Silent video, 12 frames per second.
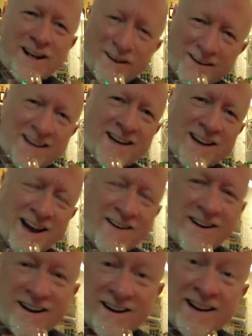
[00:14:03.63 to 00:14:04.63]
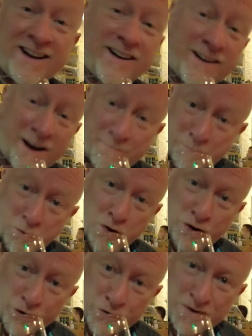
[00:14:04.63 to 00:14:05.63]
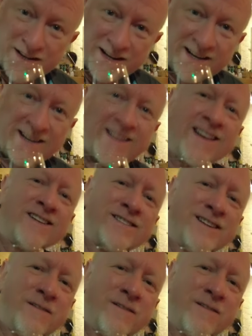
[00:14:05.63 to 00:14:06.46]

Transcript: I'll geek out on it, not bore you with the details.